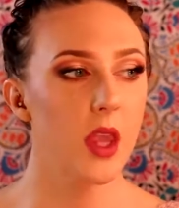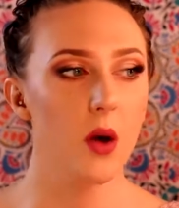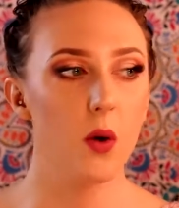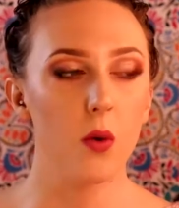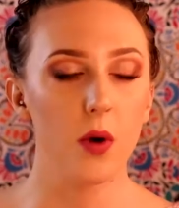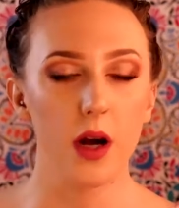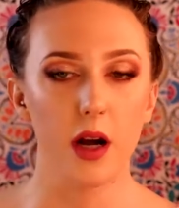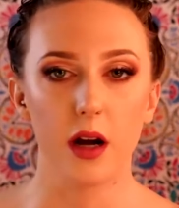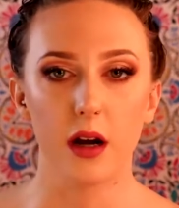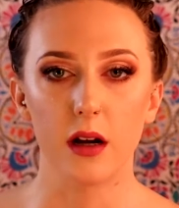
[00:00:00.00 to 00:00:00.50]

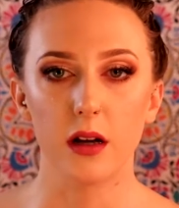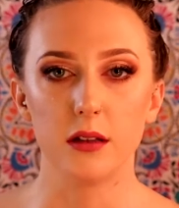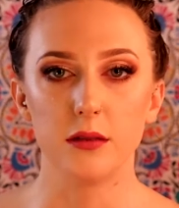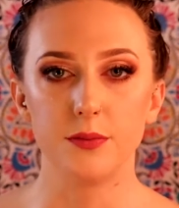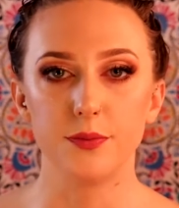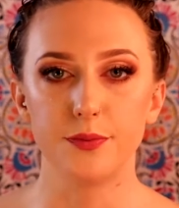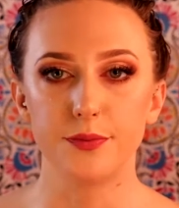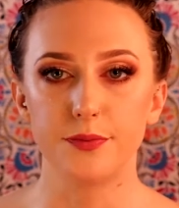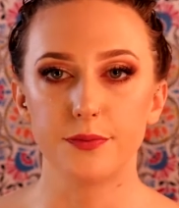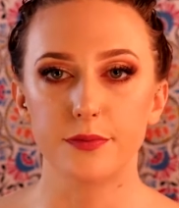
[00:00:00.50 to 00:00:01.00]

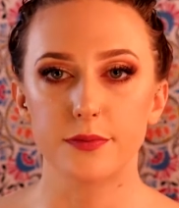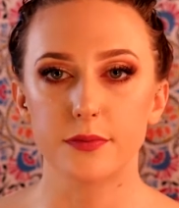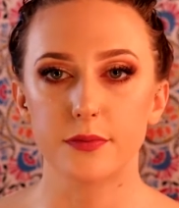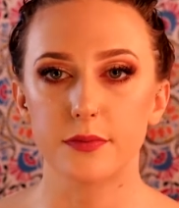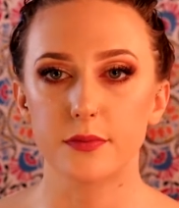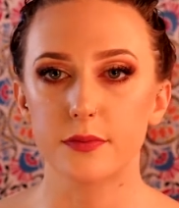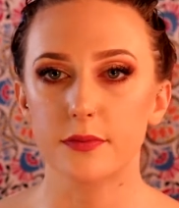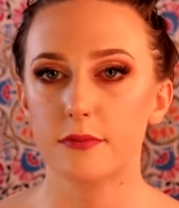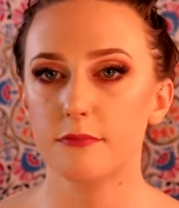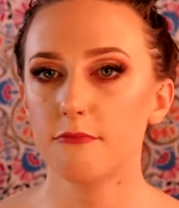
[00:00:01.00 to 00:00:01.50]
Where,
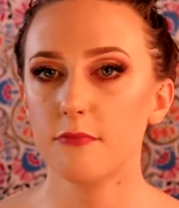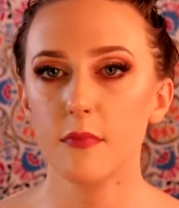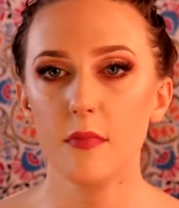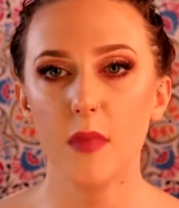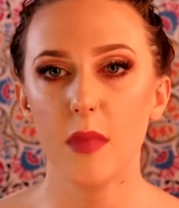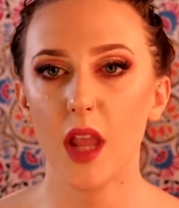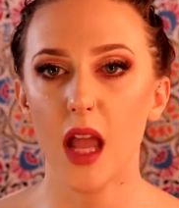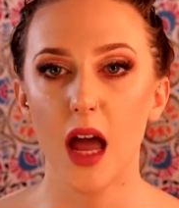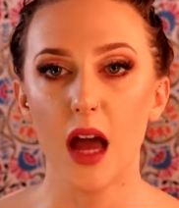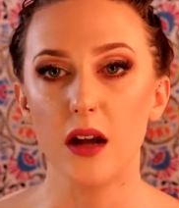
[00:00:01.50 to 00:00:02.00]

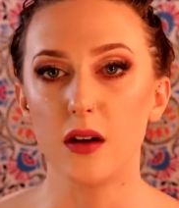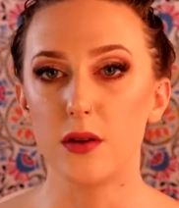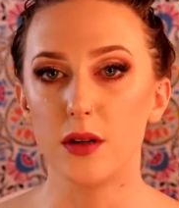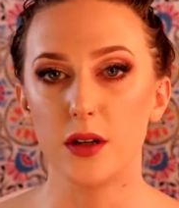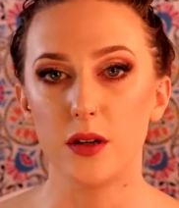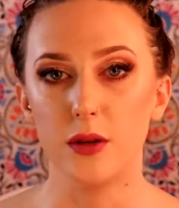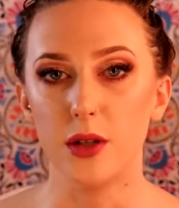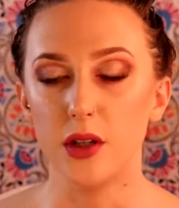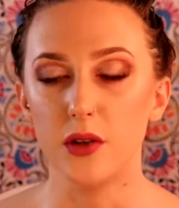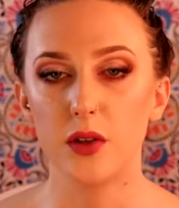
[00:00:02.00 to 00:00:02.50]
I don't
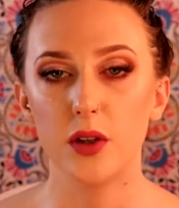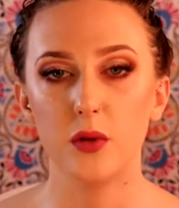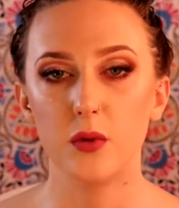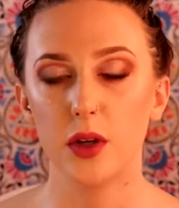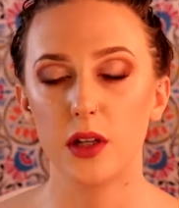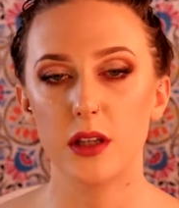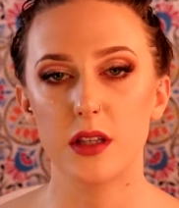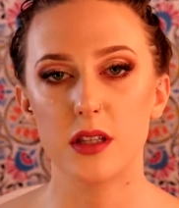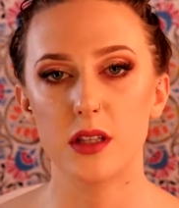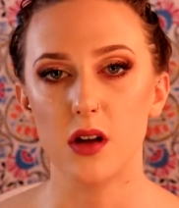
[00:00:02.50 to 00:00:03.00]
know, you can
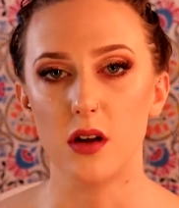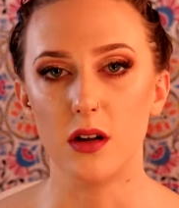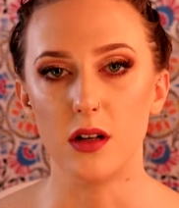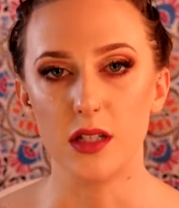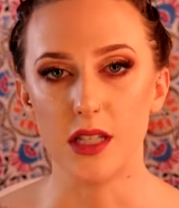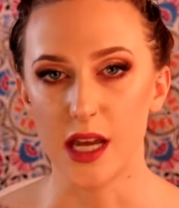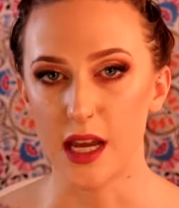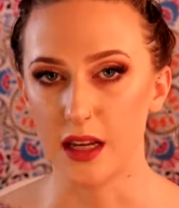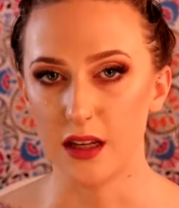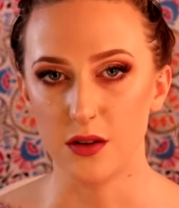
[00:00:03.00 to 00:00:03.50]
wear this all
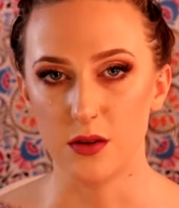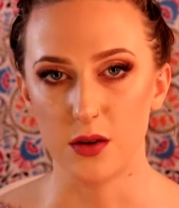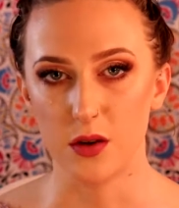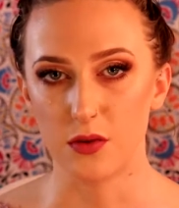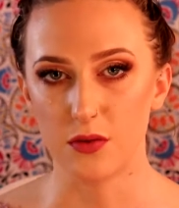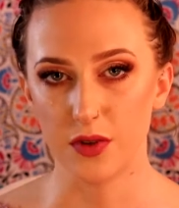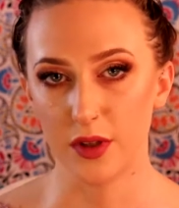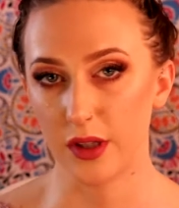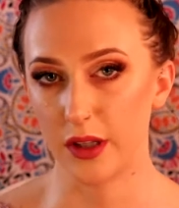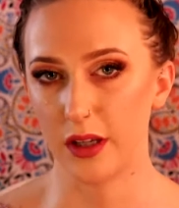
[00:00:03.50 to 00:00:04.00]
day. You
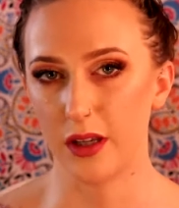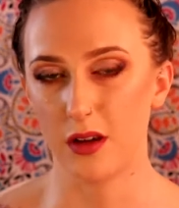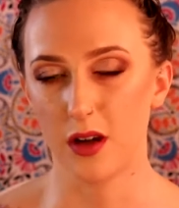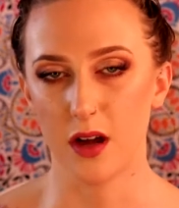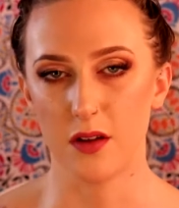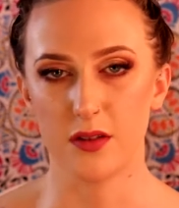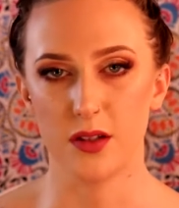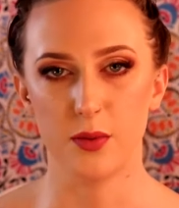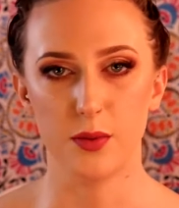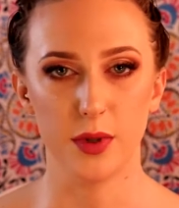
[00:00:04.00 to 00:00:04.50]
don't feel like you
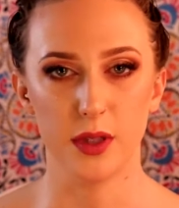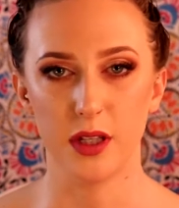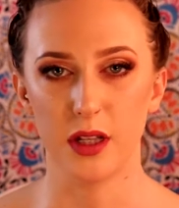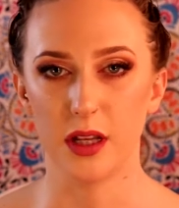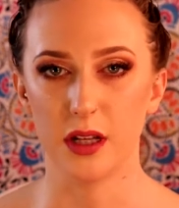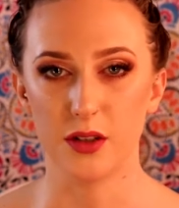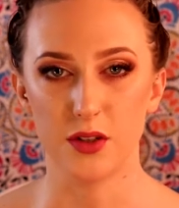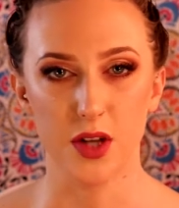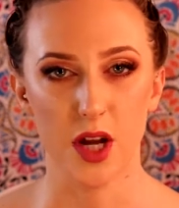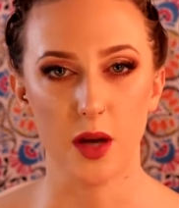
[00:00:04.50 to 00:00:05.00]
have to put
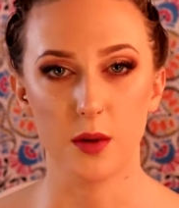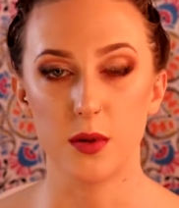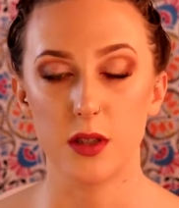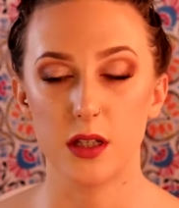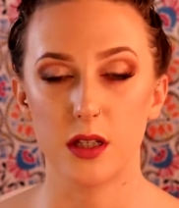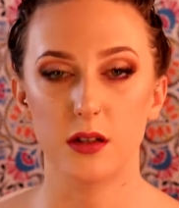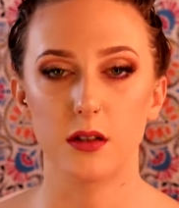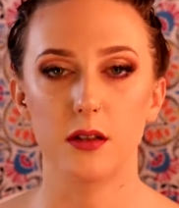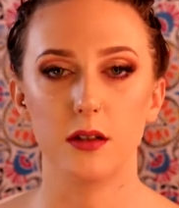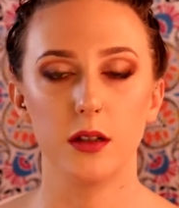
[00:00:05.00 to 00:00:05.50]
like
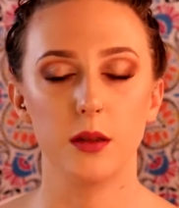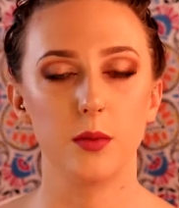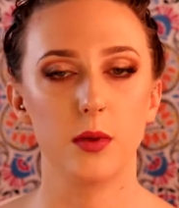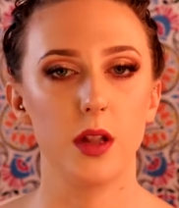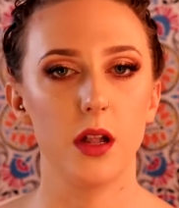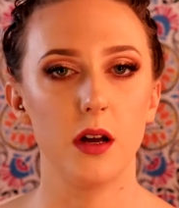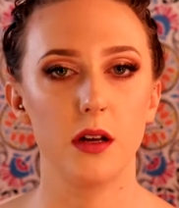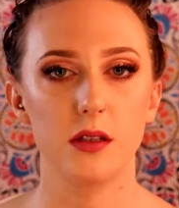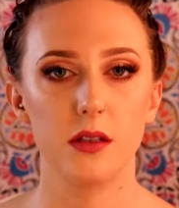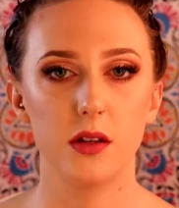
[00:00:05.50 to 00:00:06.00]
chapstick or lip
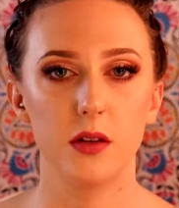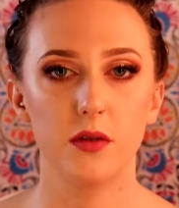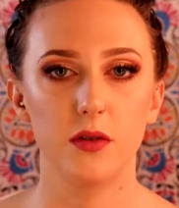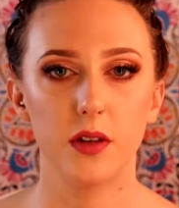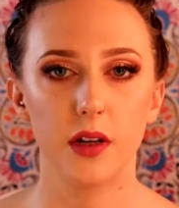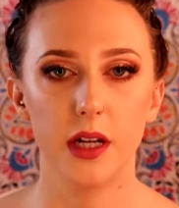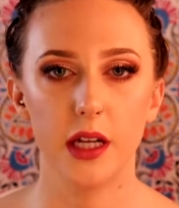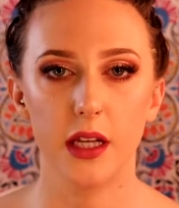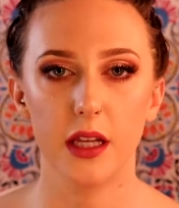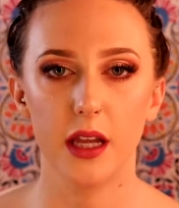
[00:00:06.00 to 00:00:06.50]
gloss
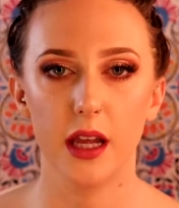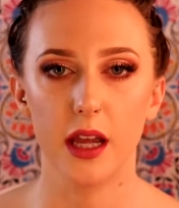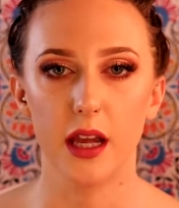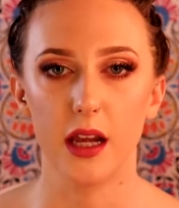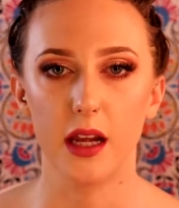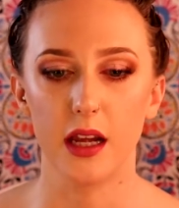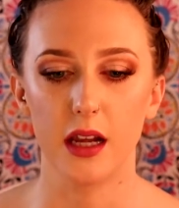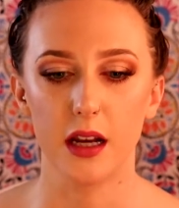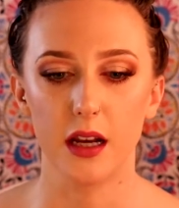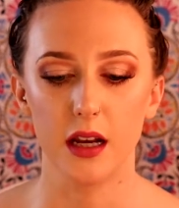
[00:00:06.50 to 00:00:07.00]
over it.
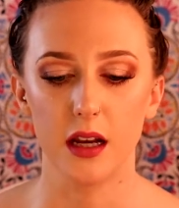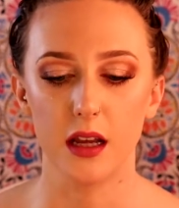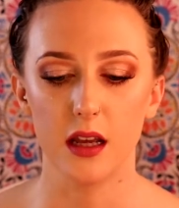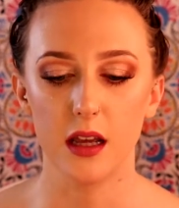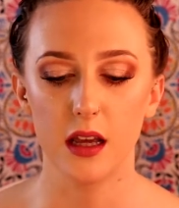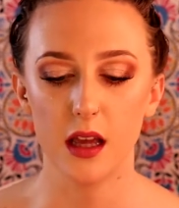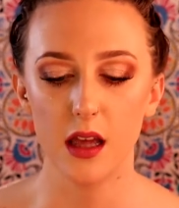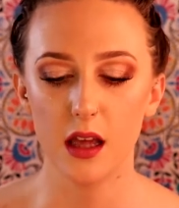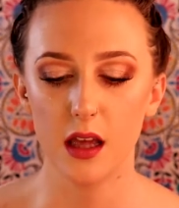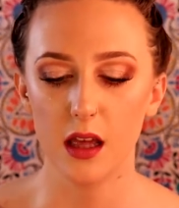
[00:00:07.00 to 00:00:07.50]
And
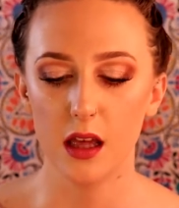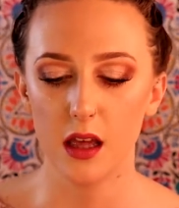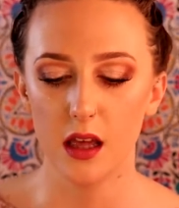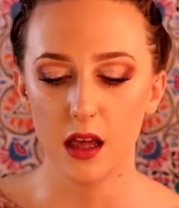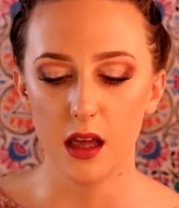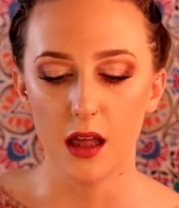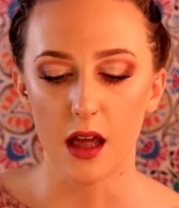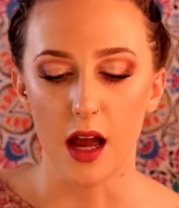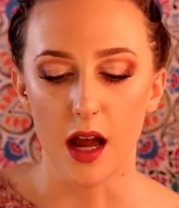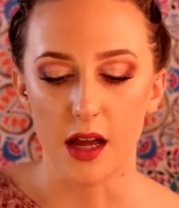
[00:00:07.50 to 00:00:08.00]

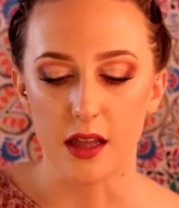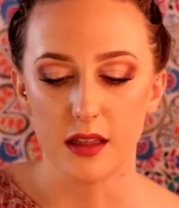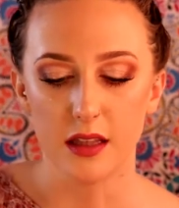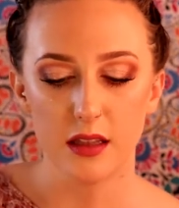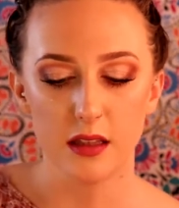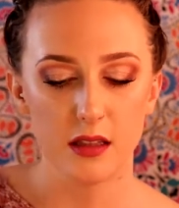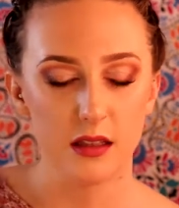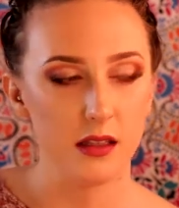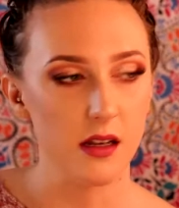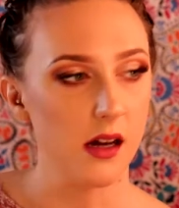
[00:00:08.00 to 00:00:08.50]
I
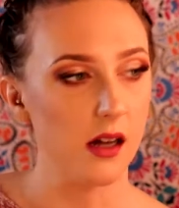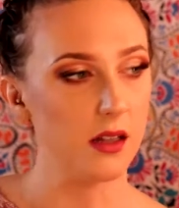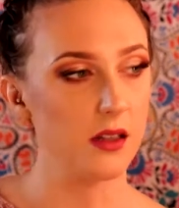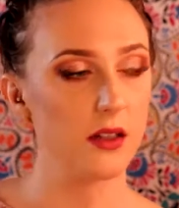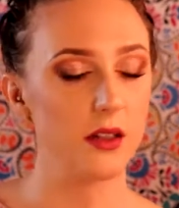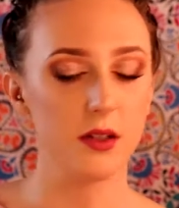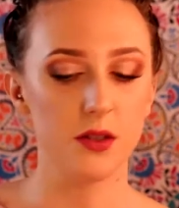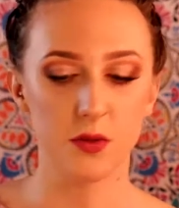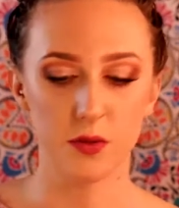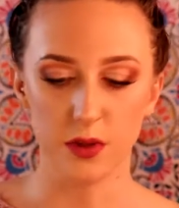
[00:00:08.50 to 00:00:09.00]
think this color
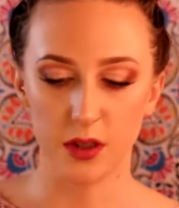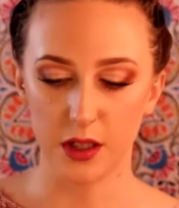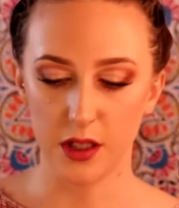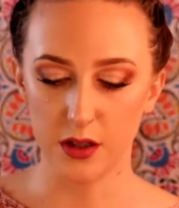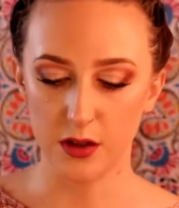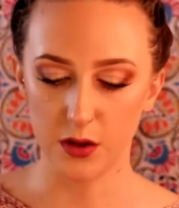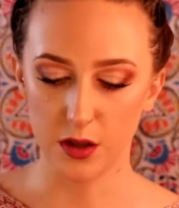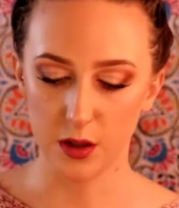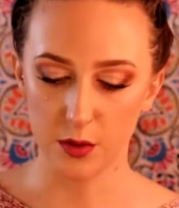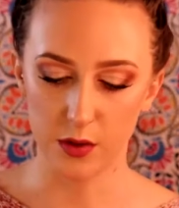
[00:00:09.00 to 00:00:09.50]
is really
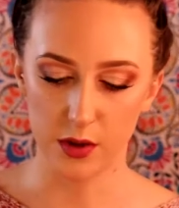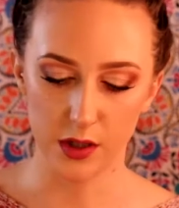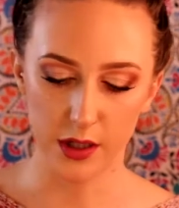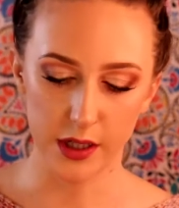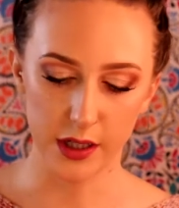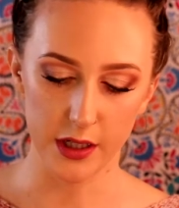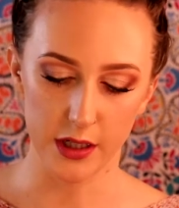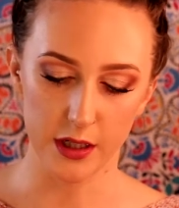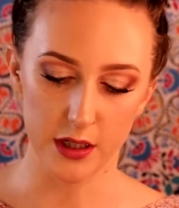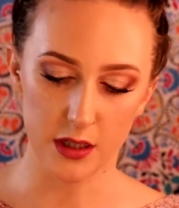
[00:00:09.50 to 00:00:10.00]
adorable.
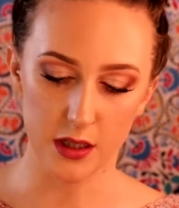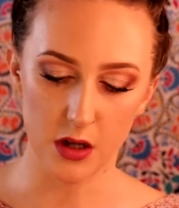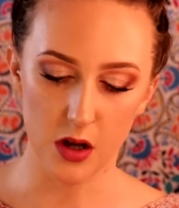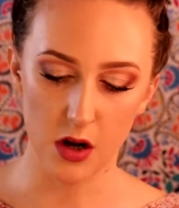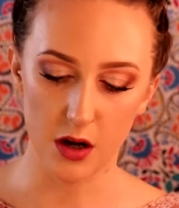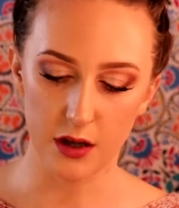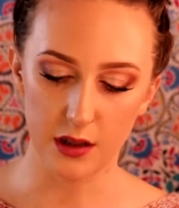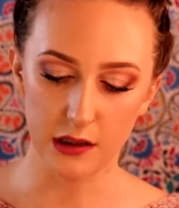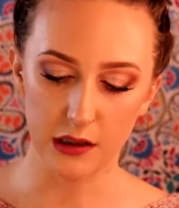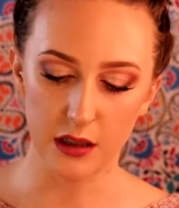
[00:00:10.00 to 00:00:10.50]
It is
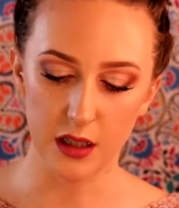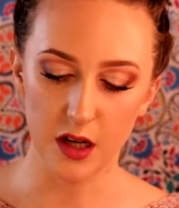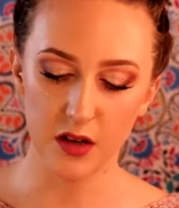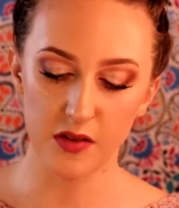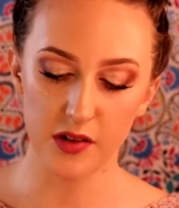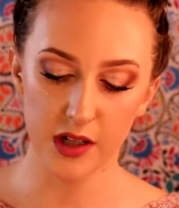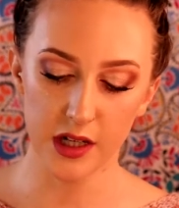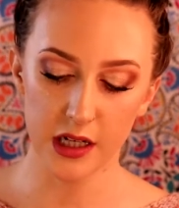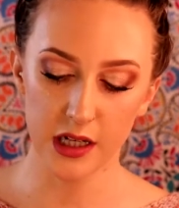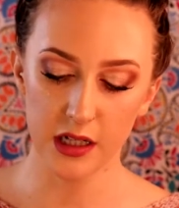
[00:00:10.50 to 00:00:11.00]
called
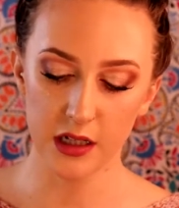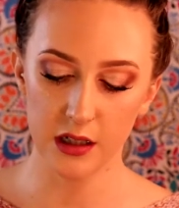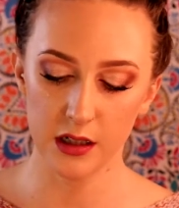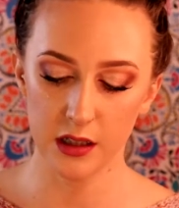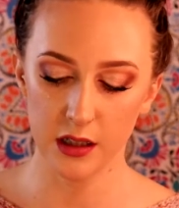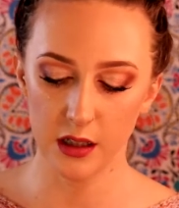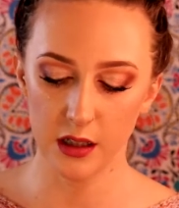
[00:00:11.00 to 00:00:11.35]
Lover.